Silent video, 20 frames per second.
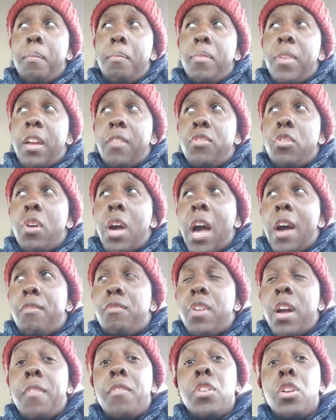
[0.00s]
If you have
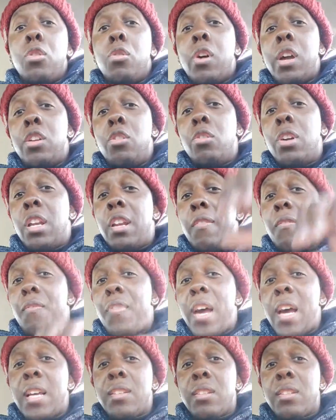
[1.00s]
revenue and you can
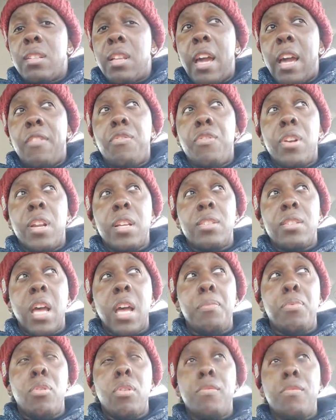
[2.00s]
invest, like, for an
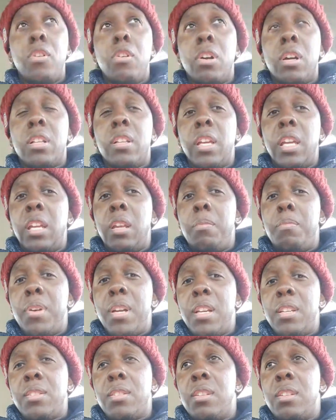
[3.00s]
example, if you're a cleaning
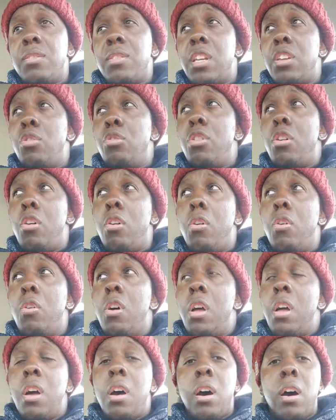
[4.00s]
business and
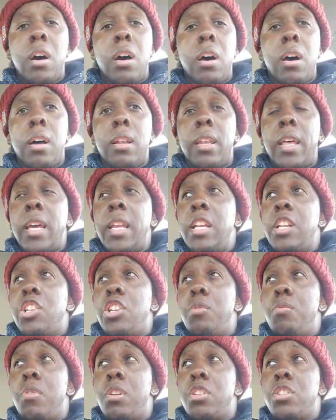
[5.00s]
a lady,
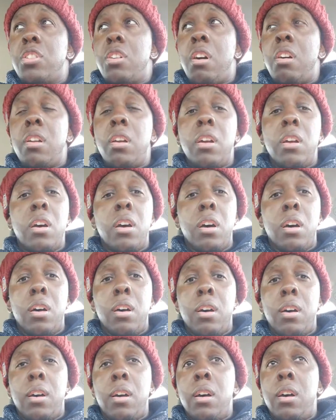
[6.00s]
she want to start
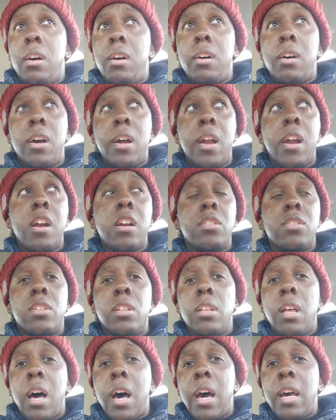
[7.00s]
a hair
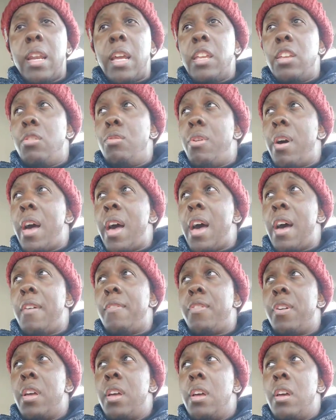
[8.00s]
salon, and you
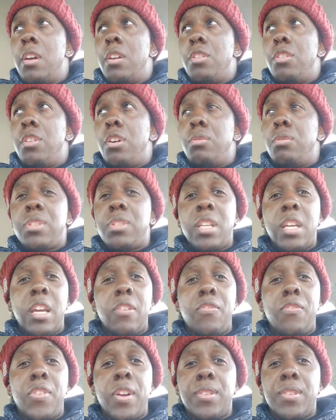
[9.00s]
have 10,
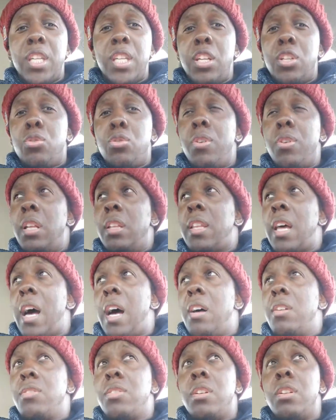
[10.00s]
15,
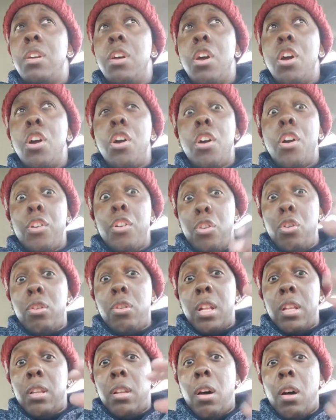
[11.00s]
20,000, you
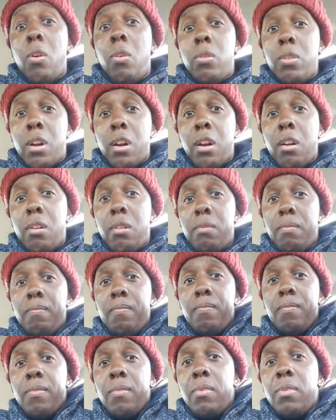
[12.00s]
can loan her
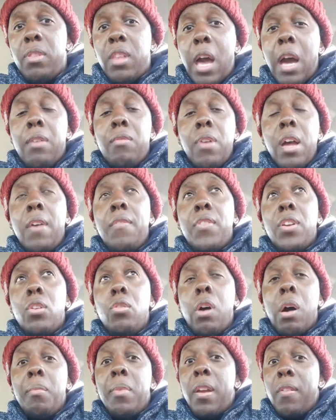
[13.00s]
that revenue.
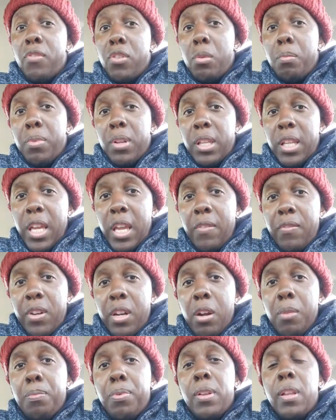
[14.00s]
I mean, if you believe in
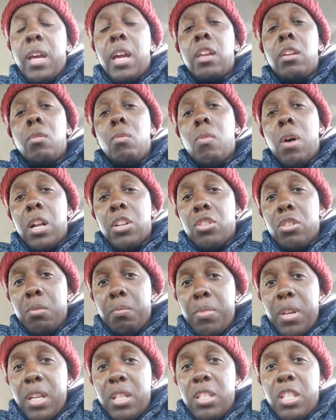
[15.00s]
her plan, you
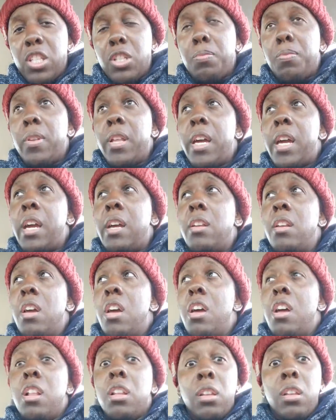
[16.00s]
watch her business
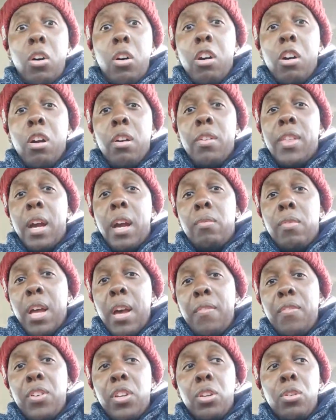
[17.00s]
plan, loan her that
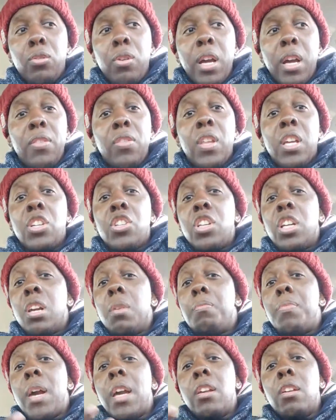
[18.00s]
revenue, and then she
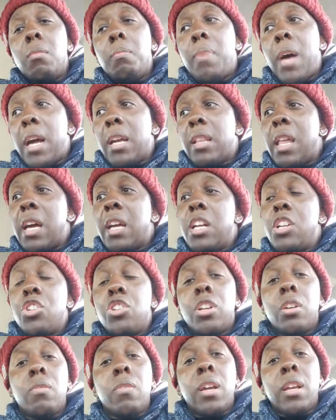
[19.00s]
can pay you back. That could
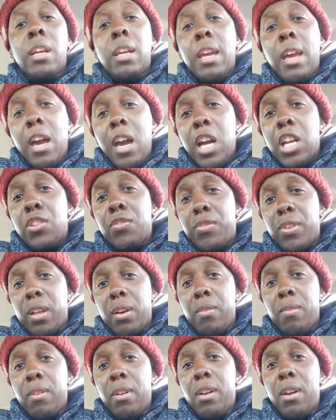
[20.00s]
generate a cash
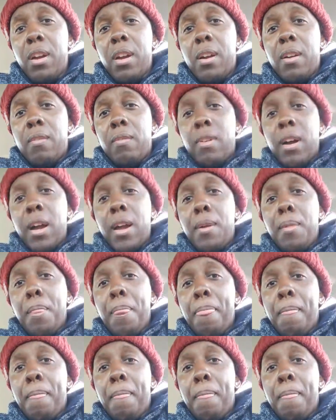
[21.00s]
flow, right?